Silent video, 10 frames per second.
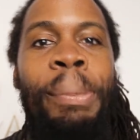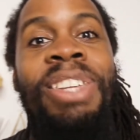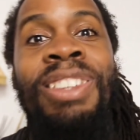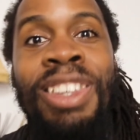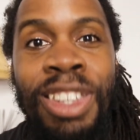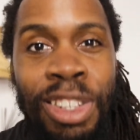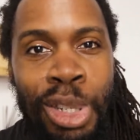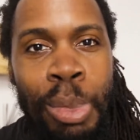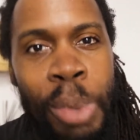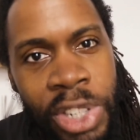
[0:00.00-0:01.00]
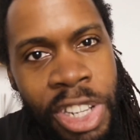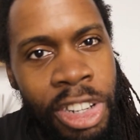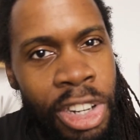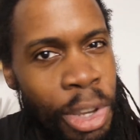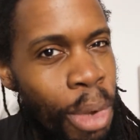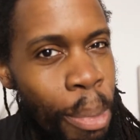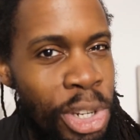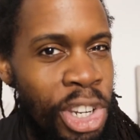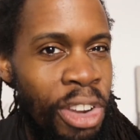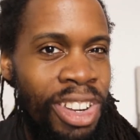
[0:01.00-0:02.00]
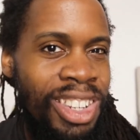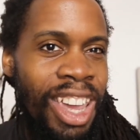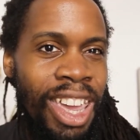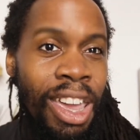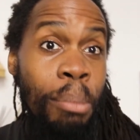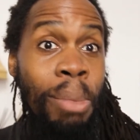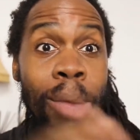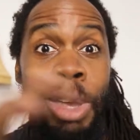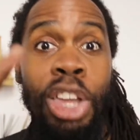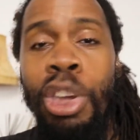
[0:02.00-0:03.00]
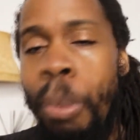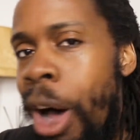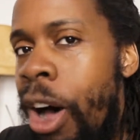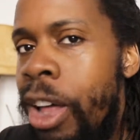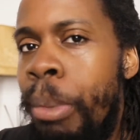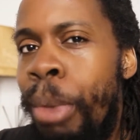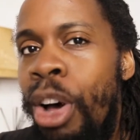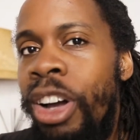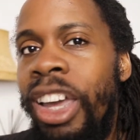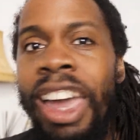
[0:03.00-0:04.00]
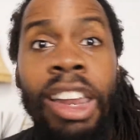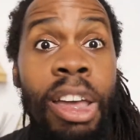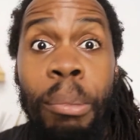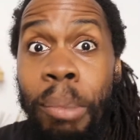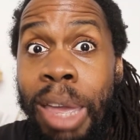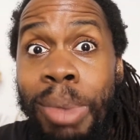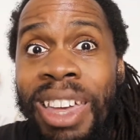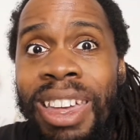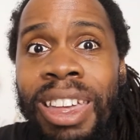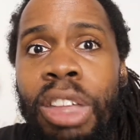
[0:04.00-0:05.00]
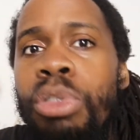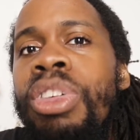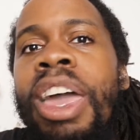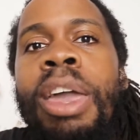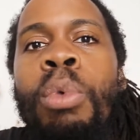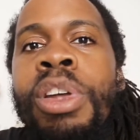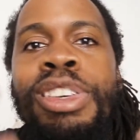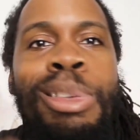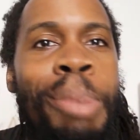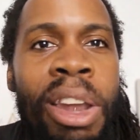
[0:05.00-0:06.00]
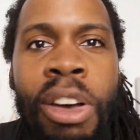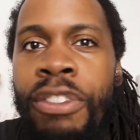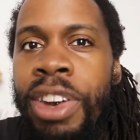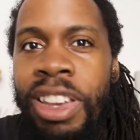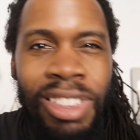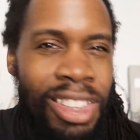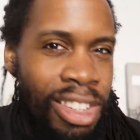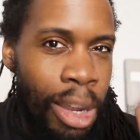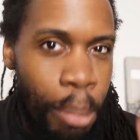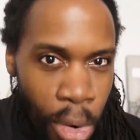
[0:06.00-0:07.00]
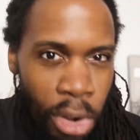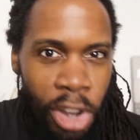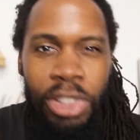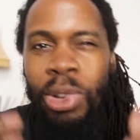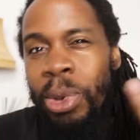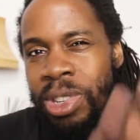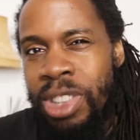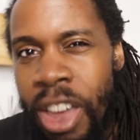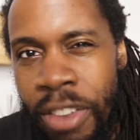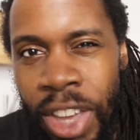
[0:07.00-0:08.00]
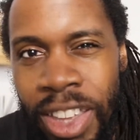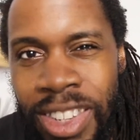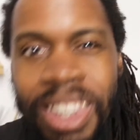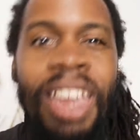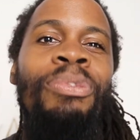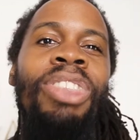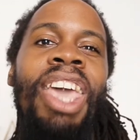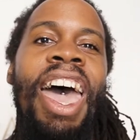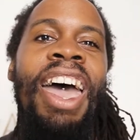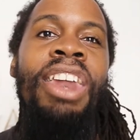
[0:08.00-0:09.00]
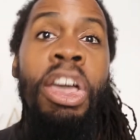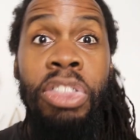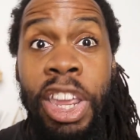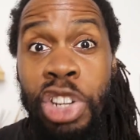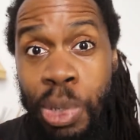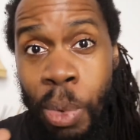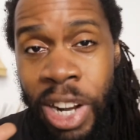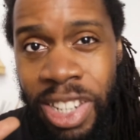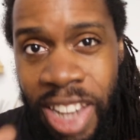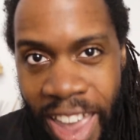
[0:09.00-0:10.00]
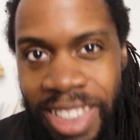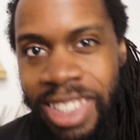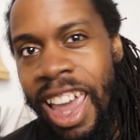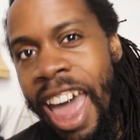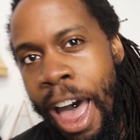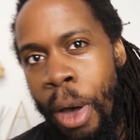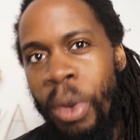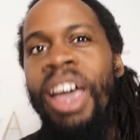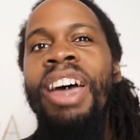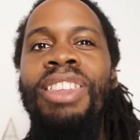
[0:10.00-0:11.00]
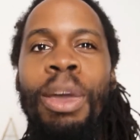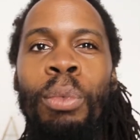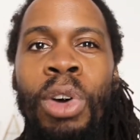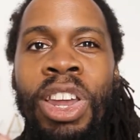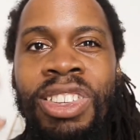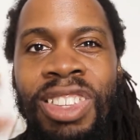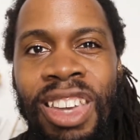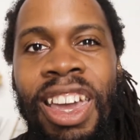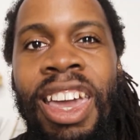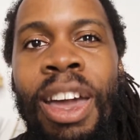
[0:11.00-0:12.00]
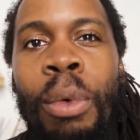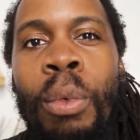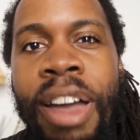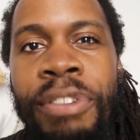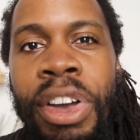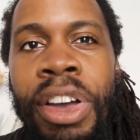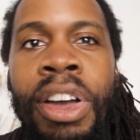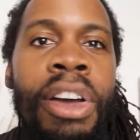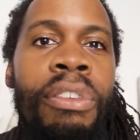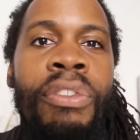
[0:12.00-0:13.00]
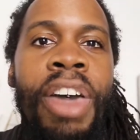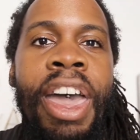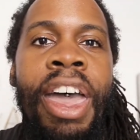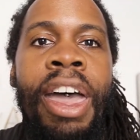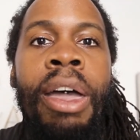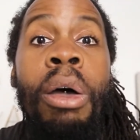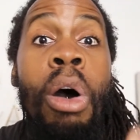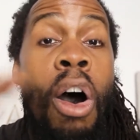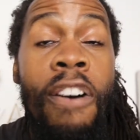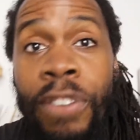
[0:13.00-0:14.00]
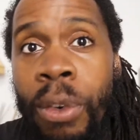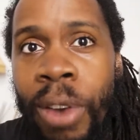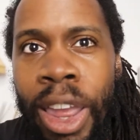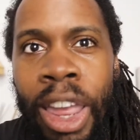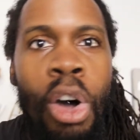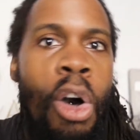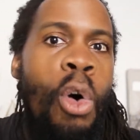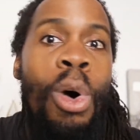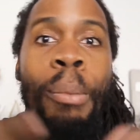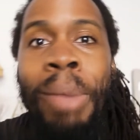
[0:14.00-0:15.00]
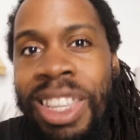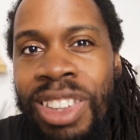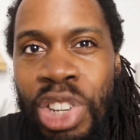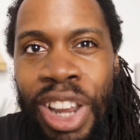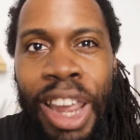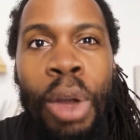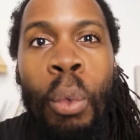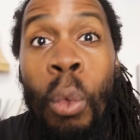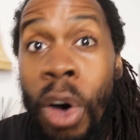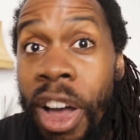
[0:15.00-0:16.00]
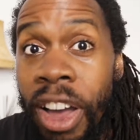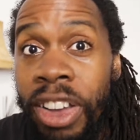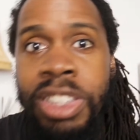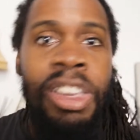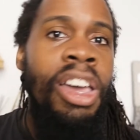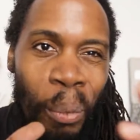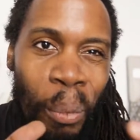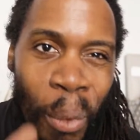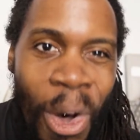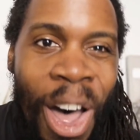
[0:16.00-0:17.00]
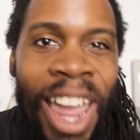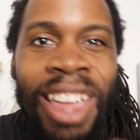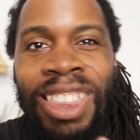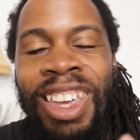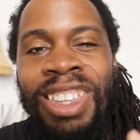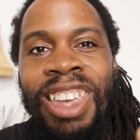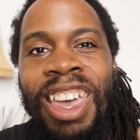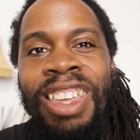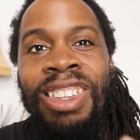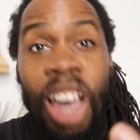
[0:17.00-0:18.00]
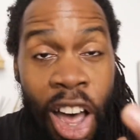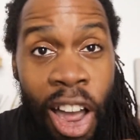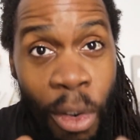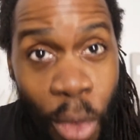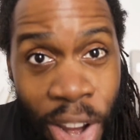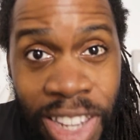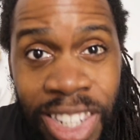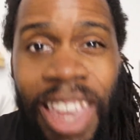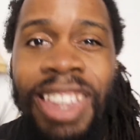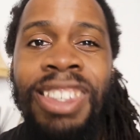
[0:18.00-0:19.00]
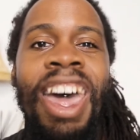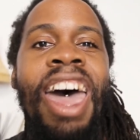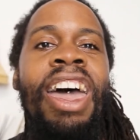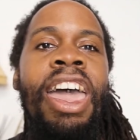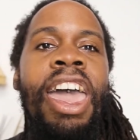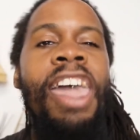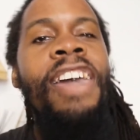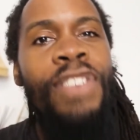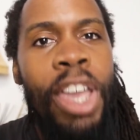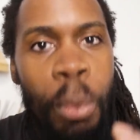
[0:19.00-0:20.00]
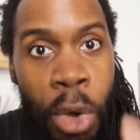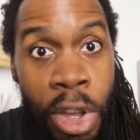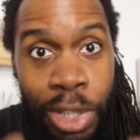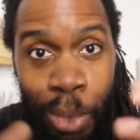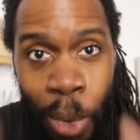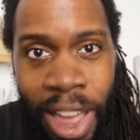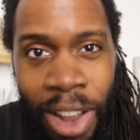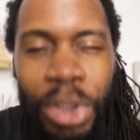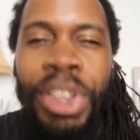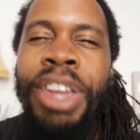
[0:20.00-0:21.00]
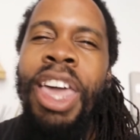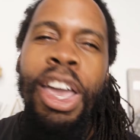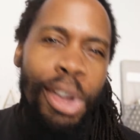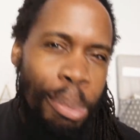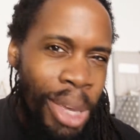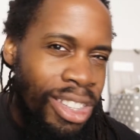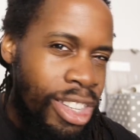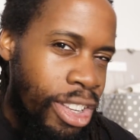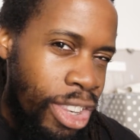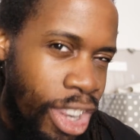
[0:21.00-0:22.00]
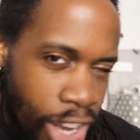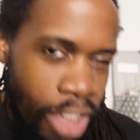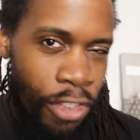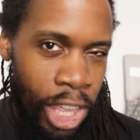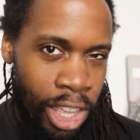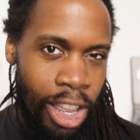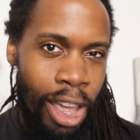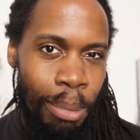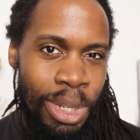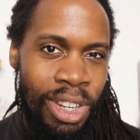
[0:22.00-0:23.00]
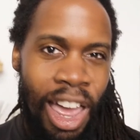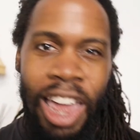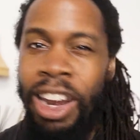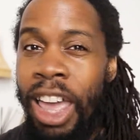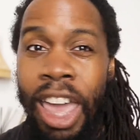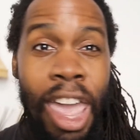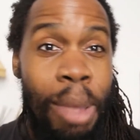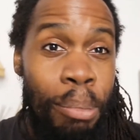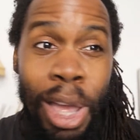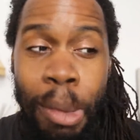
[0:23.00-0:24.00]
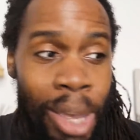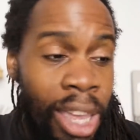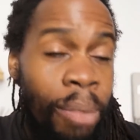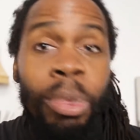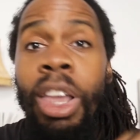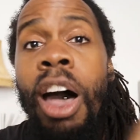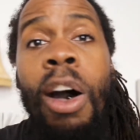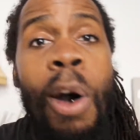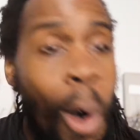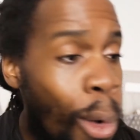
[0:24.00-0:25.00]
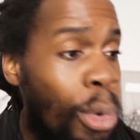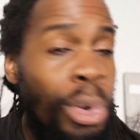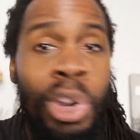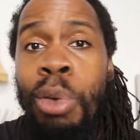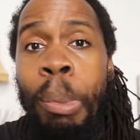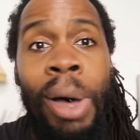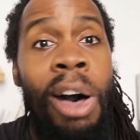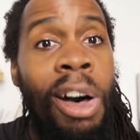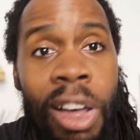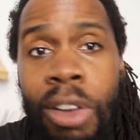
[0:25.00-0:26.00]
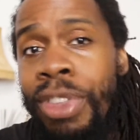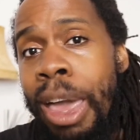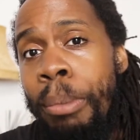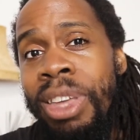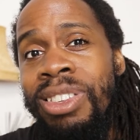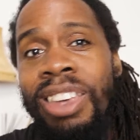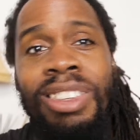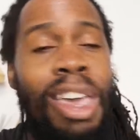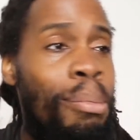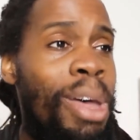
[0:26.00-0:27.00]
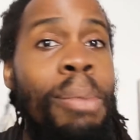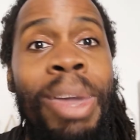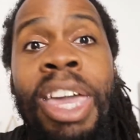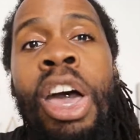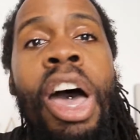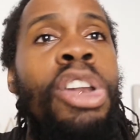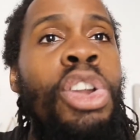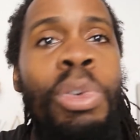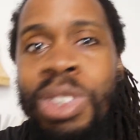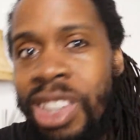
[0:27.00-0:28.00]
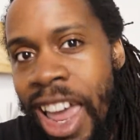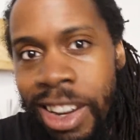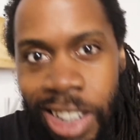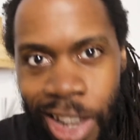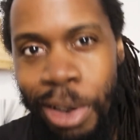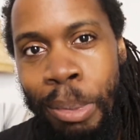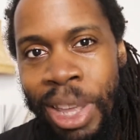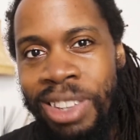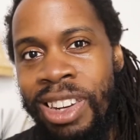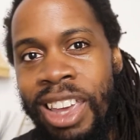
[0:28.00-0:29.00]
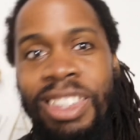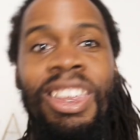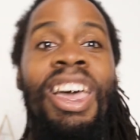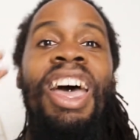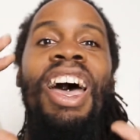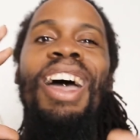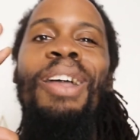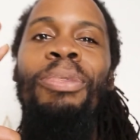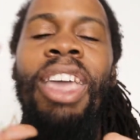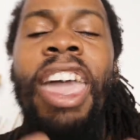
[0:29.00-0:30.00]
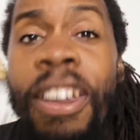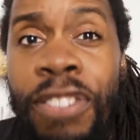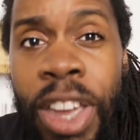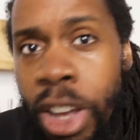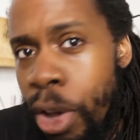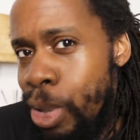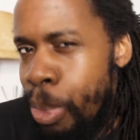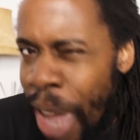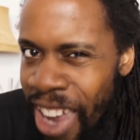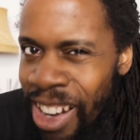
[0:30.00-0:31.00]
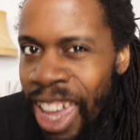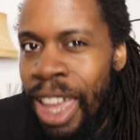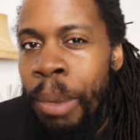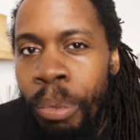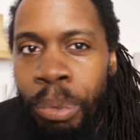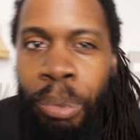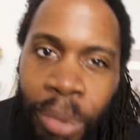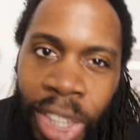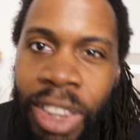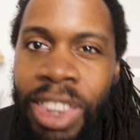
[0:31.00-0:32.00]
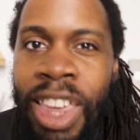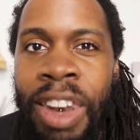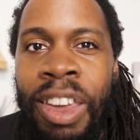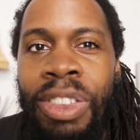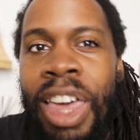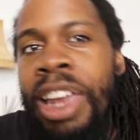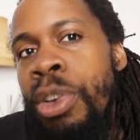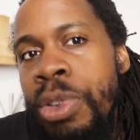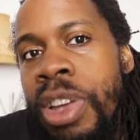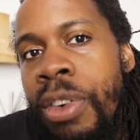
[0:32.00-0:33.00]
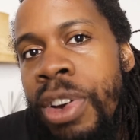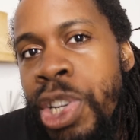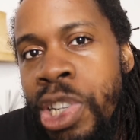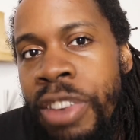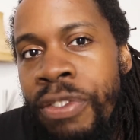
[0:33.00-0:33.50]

a business has spotted a new opportunity, maybe a new part of the market, maybe they want to spin off an existing product or service, and they just want to test it out. They want to see whether their offering or messaging works. Why this is high risk is that if it works well, then there could be significant upside. It might be a whole new part of their business. It might be a new standalone business. If it goes badly, then they lose their initial